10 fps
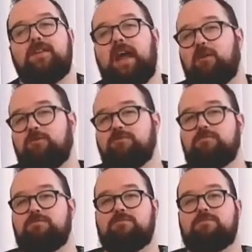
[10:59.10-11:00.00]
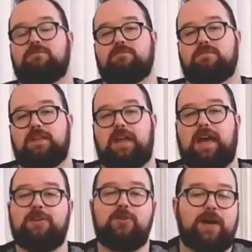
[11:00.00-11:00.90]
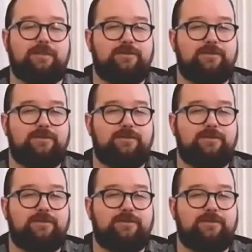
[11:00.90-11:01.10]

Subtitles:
Now, how do I